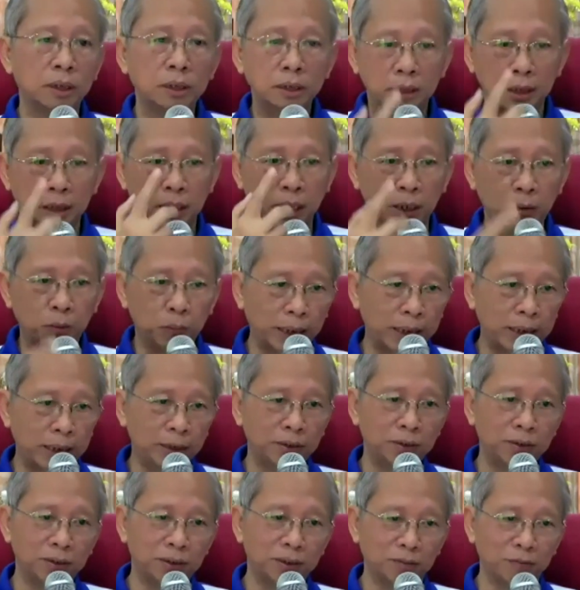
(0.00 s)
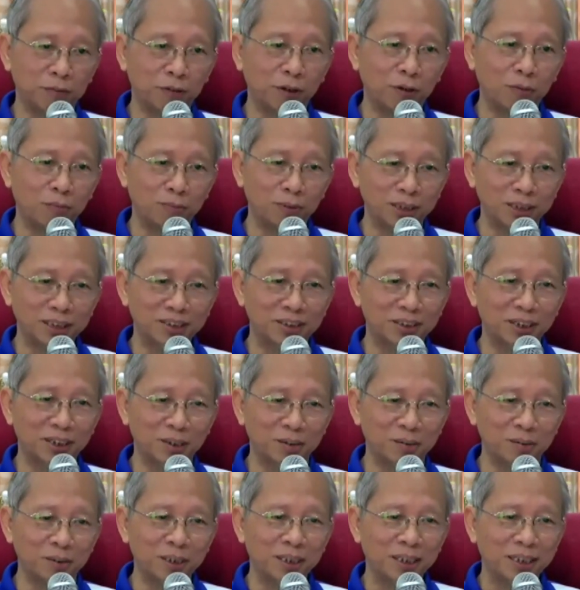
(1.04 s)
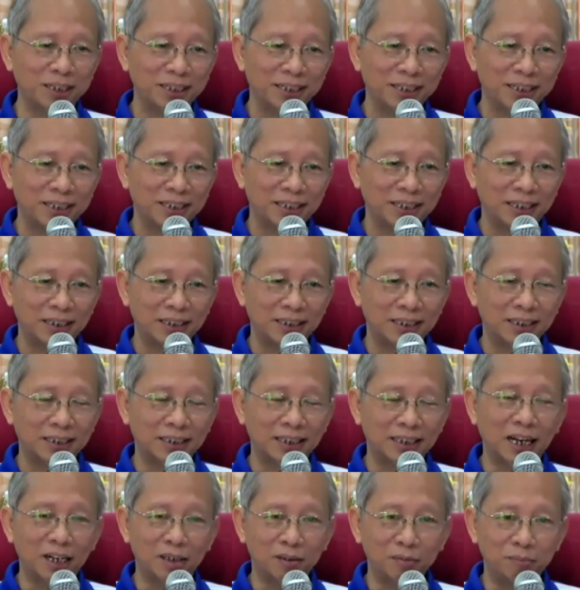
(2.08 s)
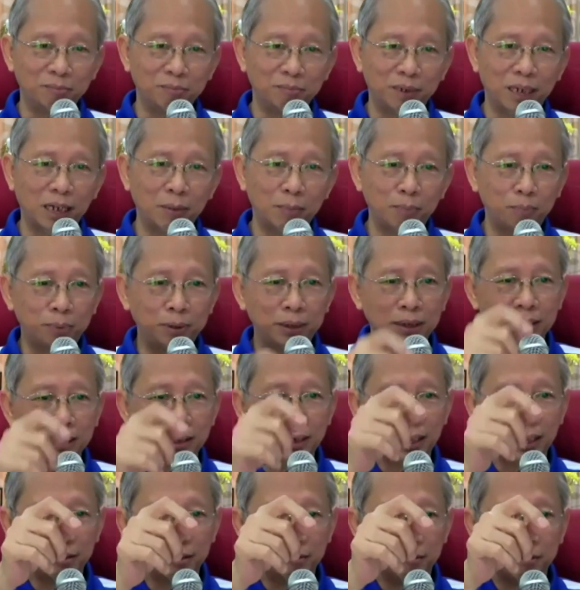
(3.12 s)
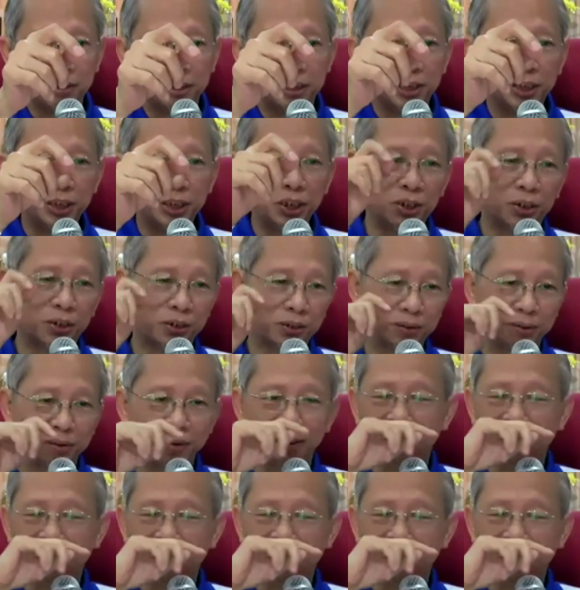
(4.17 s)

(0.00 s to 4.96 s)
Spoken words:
Actually, I went into the formless right, and time appear like very short.